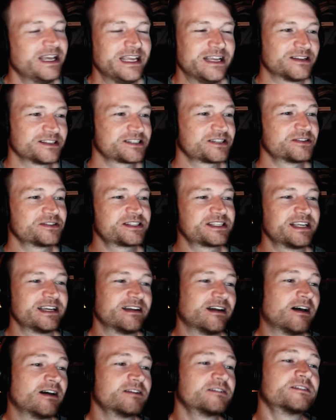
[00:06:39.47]
He also
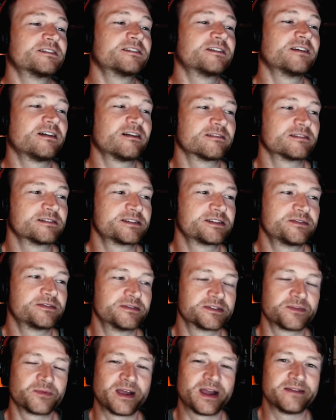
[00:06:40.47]
sent $100 to
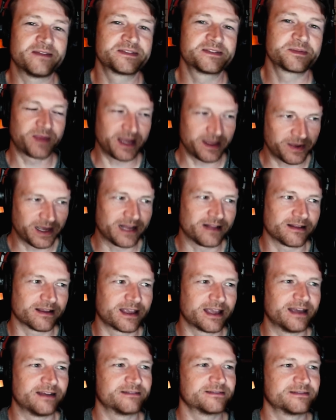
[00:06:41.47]
his wife's
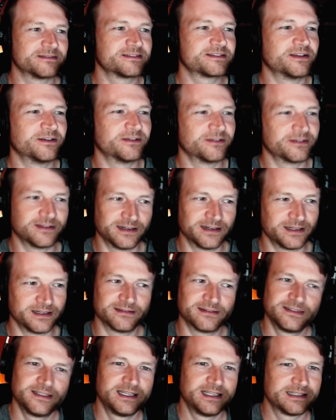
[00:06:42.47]
PayPal account, so you know.
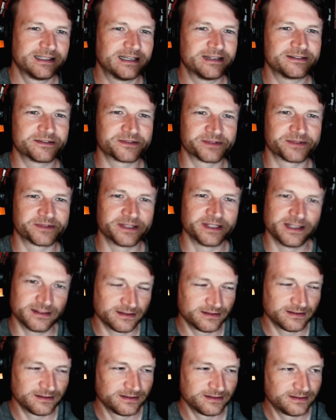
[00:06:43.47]
That was really
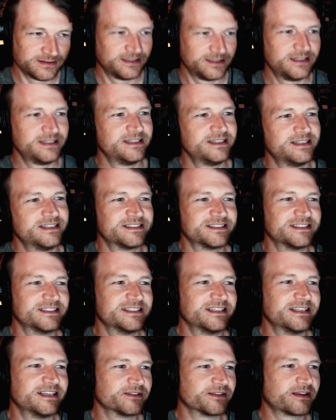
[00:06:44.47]
the the
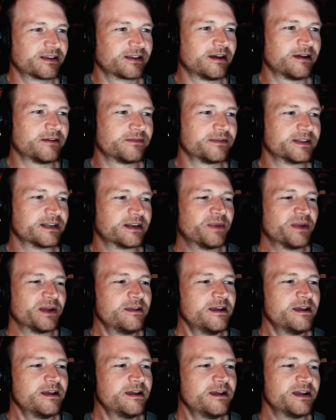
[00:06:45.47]
nail in the coffin there.
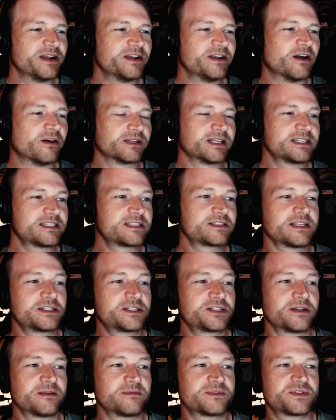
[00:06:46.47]
But no, let's let's jump
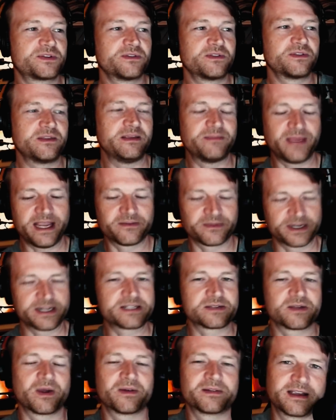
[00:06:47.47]
to the main reason why
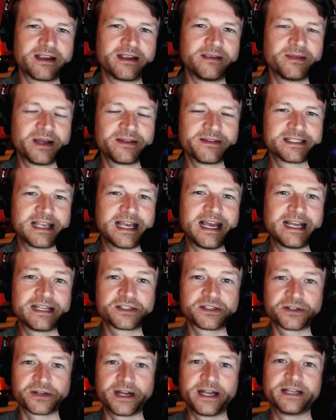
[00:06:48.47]
we're talking about this as
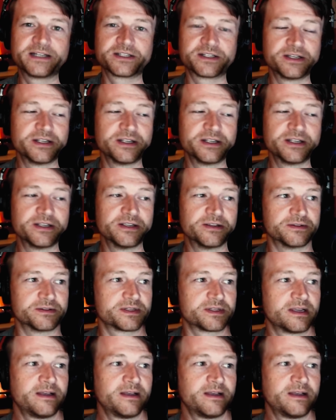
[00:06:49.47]
strange news.